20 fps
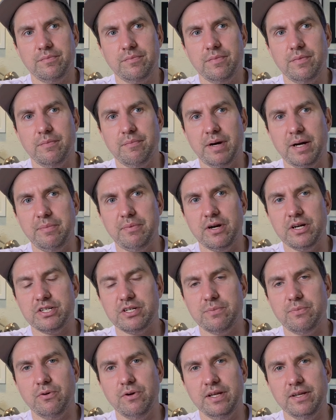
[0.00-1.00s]
my
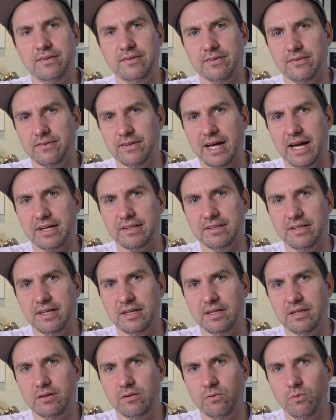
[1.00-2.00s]
pressure point is
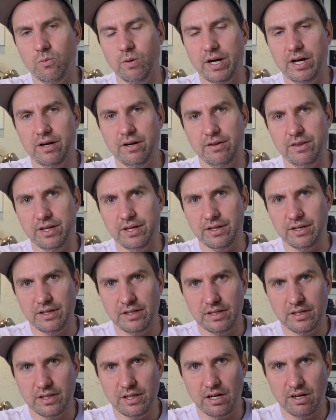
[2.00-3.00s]
exactly where the
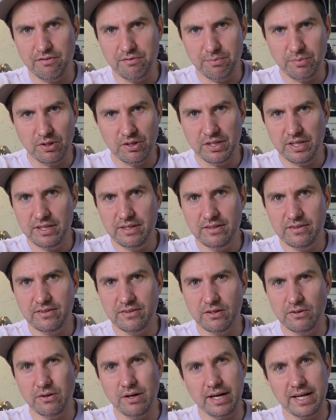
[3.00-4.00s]
cuff bolt is,
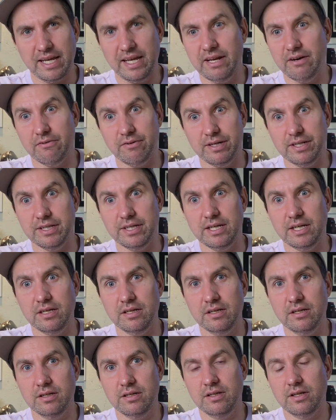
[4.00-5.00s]
so I can't really
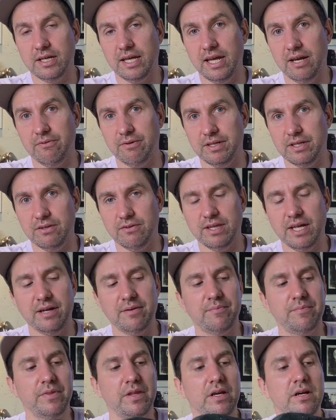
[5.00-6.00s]
do
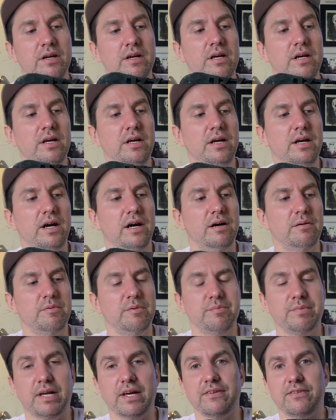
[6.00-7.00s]
that.
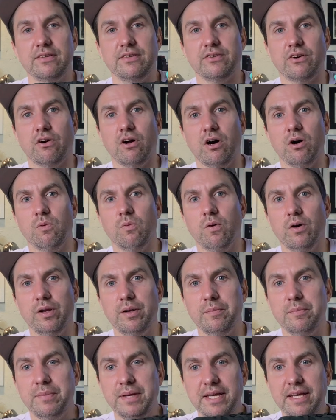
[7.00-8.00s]
And because these are all
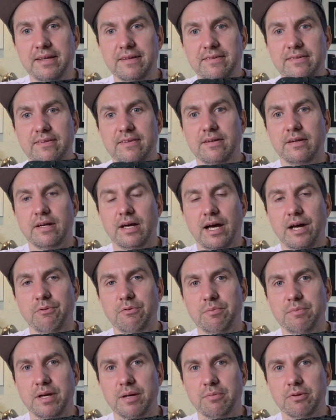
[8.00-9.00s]
one piece, I
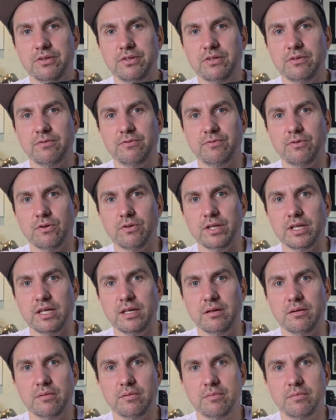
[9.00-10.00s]
would be able to
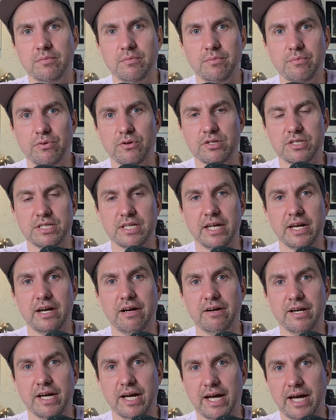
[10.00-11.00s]
fully push that
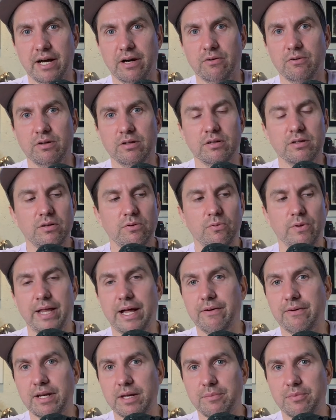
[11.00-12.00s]
area out
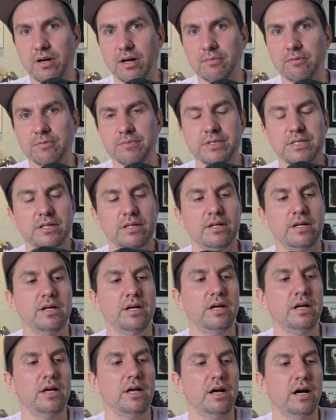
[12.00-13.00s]
without any problems.
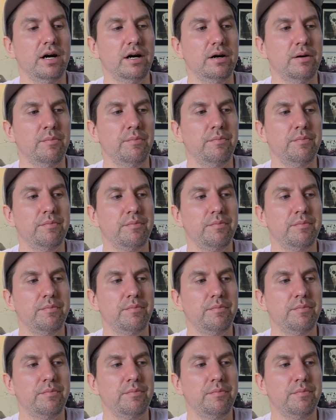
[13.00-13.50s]
But